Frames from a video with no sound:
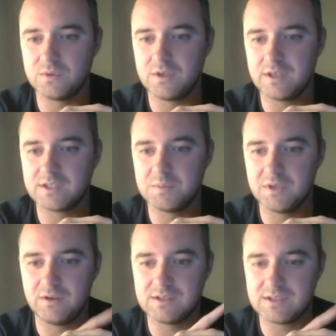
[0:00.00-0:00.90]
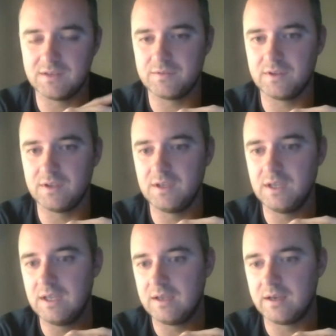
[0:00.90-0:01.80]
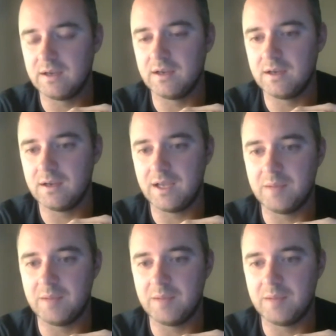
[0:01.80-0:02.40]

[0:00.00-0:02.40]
work experience if the uh,